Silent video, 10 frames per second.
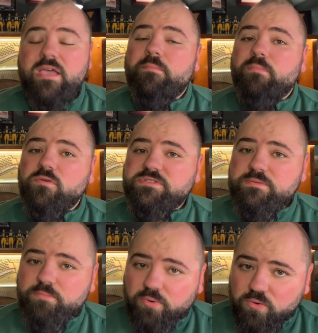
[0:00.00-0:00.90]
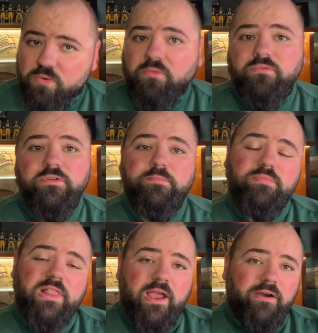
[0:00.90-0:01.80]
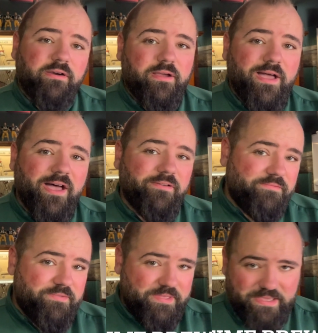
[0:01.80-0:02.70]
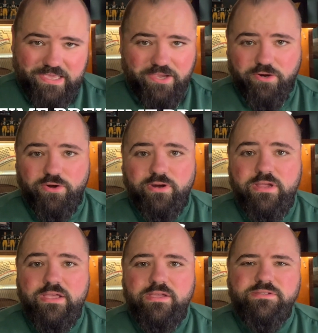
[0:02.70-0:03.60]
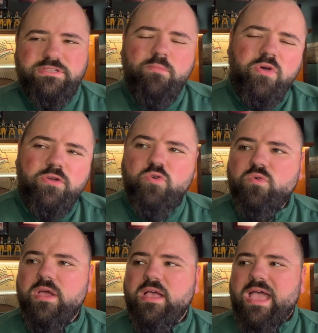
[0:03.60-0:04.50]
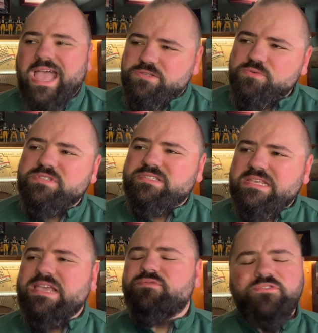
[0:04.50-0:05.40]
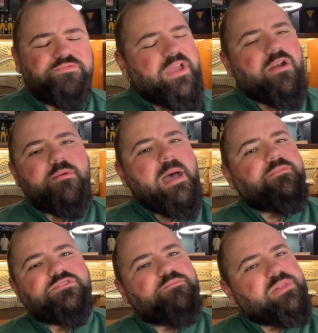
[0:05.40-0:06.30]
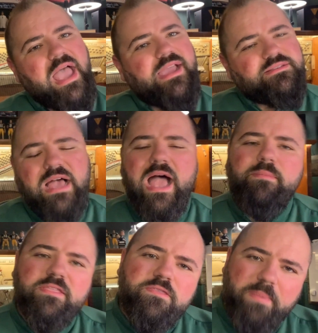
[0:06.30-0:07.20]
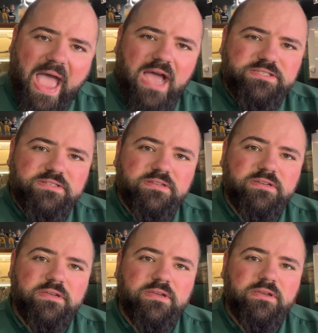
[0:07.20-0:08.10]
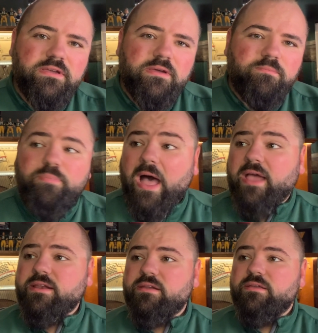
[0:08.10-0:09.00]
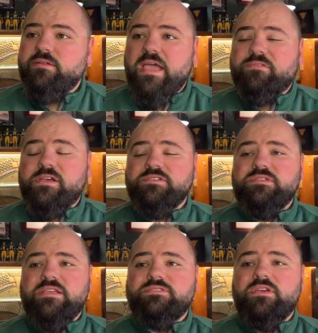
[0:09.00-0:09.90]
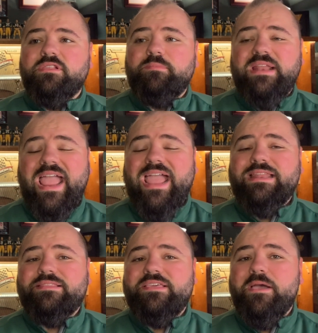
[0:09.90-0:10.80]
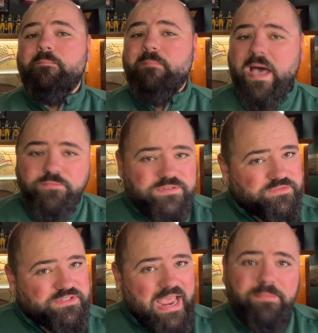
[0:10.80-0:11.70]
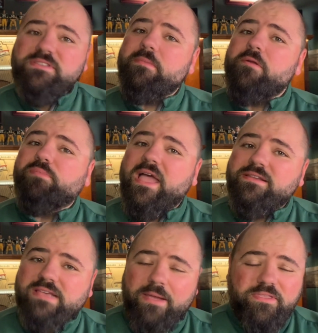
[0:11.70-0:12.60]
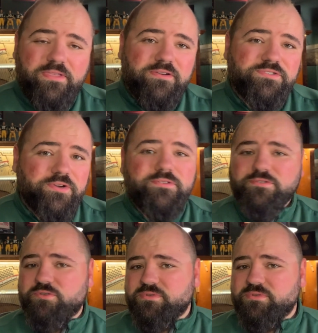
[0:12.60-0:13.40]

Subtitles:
Most improved player of the year. Someone who has received a fair amount of playing time in the past, but never has necessarily been handed the amount of snaps, the amount of playing time that they're certain to